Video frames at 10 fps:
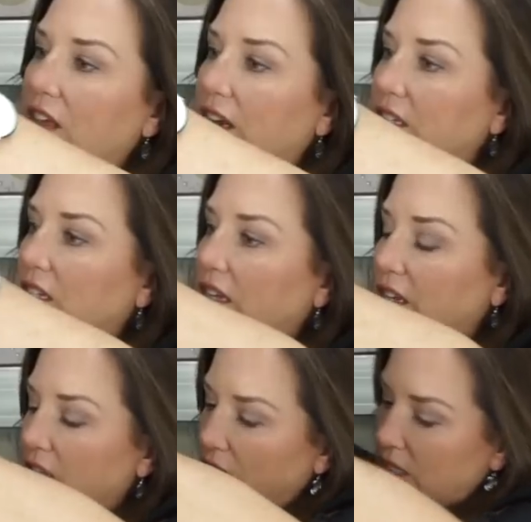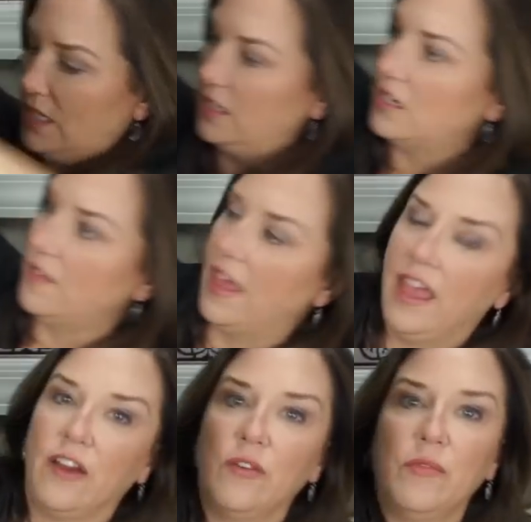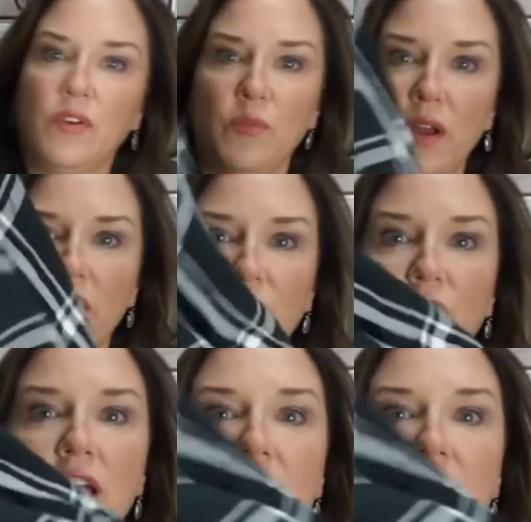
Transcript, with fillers: get it to like look decent on the hanger, well, whatever.